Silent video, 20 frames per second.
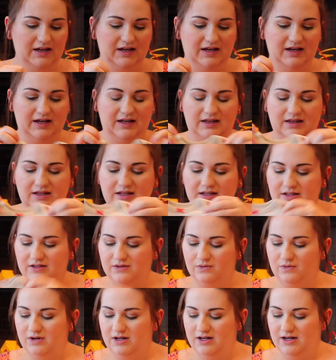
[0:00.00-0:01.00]
And
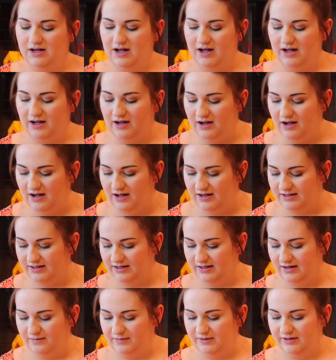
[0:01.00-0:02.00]
this one I got,
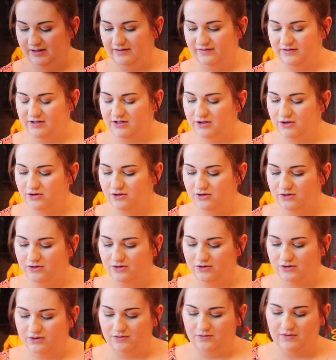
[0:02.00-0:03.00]
and I believe is
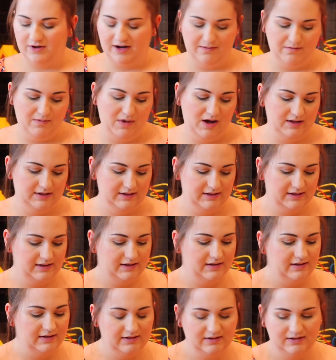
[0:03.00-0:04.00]
3
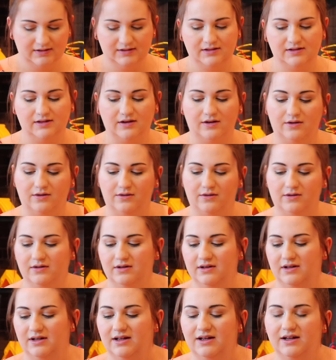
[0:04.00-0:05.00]
months, so
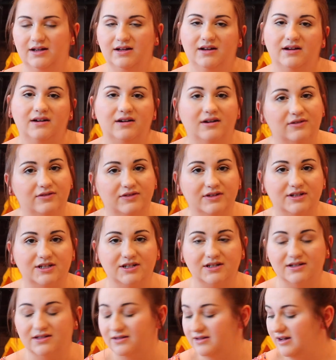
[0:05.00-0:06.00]
hopefully she
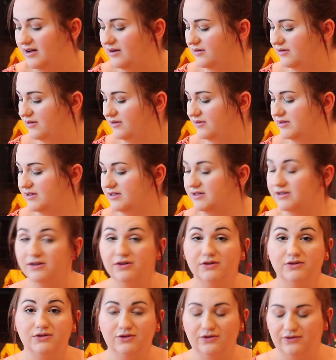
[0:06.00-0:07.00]
doesn't outgrow these
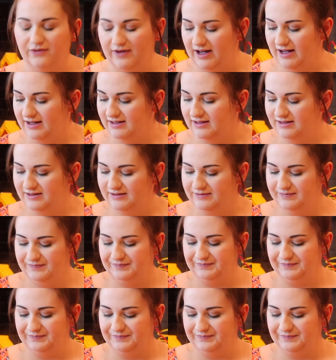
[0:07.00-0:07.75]
too fast.